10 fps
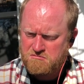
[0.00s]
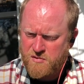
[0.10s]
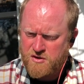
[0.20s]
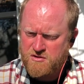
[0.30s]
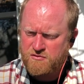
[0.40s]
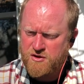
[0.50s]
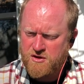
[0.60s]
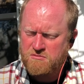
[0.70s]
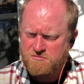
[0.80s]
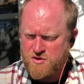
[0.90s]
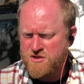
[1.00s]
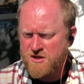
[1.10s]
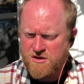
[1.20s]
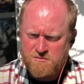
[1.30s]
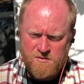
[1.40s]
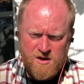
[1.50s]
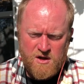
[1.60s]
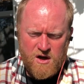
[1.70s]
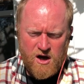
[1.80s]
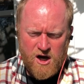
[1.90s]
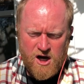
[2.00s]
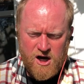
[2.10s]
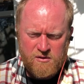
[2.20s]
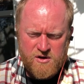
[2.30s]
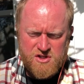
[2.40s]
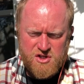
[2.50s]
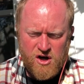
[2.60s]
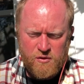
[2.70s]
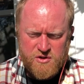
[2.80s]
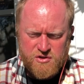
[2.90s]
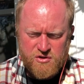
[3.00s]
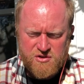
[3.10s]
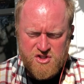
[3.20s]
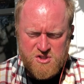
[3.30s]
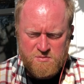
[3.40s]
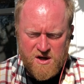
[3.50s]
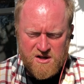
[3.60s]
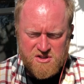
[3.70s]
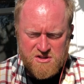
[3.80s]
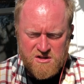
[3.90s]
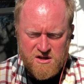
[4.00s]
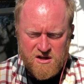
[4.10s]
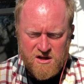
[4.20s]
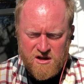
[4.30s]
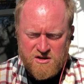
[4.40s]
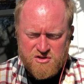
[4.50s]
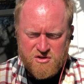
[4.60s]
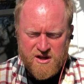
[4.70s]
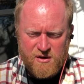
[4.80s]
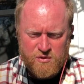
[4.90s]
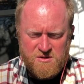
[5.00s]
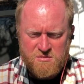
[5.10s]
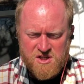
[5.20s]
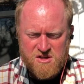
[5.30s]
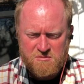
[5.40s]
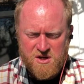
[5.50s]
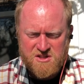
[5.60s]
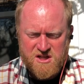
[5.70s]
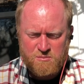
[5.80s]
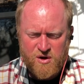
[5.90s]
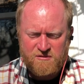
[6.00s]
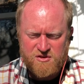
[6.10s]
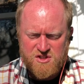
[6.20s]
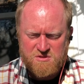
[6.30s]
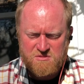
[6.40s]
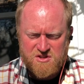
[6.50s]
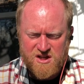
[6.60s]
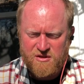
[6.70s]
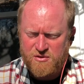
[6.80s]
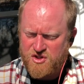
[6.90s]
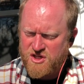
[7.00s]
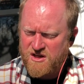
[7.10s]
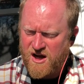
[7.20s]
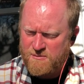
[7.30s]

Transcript: there's a footnote, there's an end note, "let us all return to this spot, so that we may take breakfast together in the shade."